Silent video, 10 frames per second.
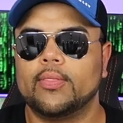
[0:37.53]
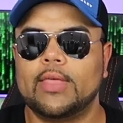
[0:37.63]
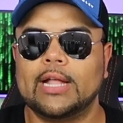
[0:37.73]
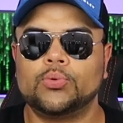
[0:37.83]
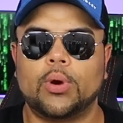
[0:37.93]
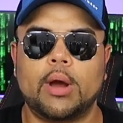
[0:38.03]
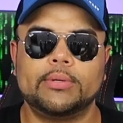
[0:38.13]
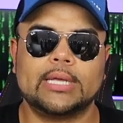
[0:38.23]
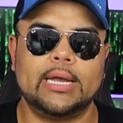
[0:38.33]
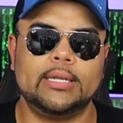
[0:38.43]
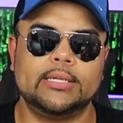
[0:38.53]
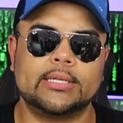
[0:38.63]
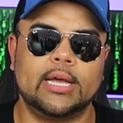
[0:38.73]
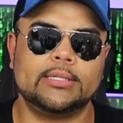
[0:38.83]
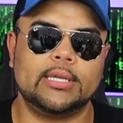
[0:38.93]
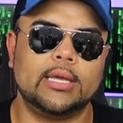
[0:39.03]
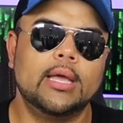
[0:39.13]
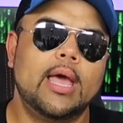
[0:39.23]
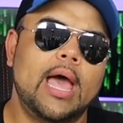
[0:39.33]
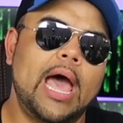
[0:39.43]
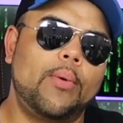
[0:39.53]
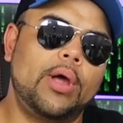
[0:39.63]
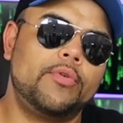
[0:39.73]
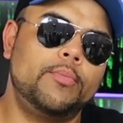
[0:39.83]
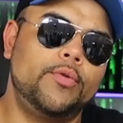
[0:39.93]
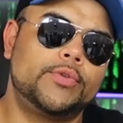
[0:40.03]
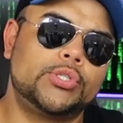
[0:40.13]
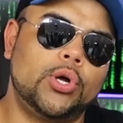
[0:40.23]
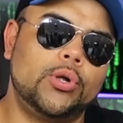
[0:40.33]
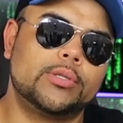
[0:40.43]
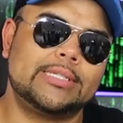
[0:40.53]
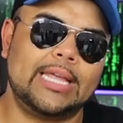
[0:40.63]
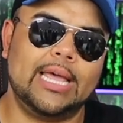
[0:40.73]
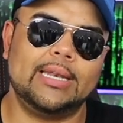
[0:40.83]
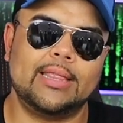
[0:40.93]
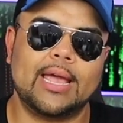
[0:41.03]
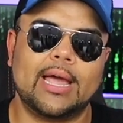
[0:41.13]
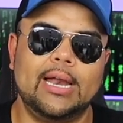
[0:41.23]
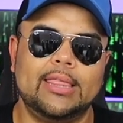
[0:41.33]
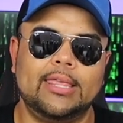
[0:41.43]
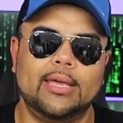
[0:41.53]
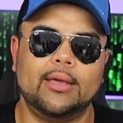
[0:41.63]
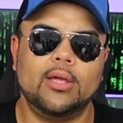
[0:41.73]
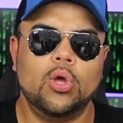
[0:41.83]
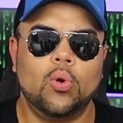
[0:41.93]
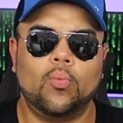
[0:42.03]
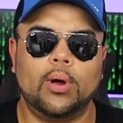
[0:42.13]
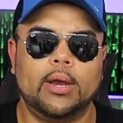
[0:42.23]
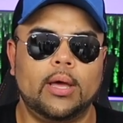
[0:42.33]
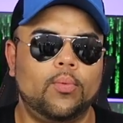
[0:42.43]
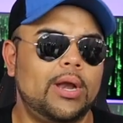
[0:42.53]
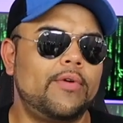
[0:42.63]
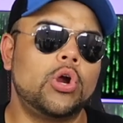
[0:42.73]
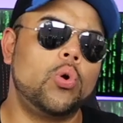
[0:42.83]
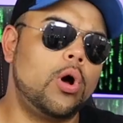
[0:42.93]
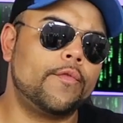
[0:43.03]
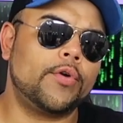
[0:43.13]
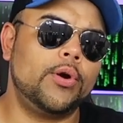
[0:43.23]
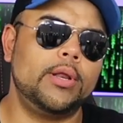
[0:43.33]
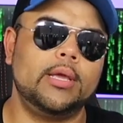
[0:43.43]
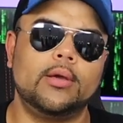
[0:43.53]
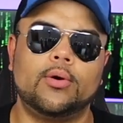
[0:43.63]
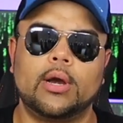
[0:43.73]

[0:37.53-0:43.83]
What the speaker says: That's where I was kind of discussing how I remove salt, sand, and that kind of thing whenever I go off-roading,